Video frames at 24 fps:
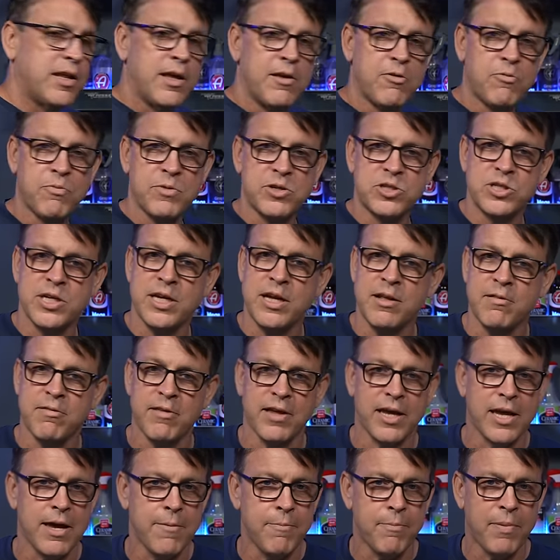these machines to
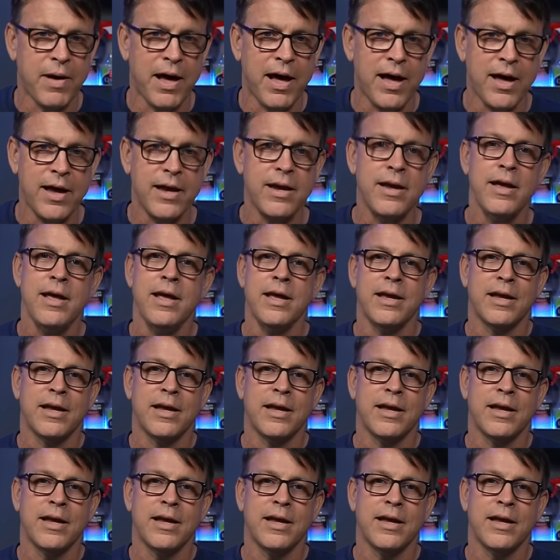get by,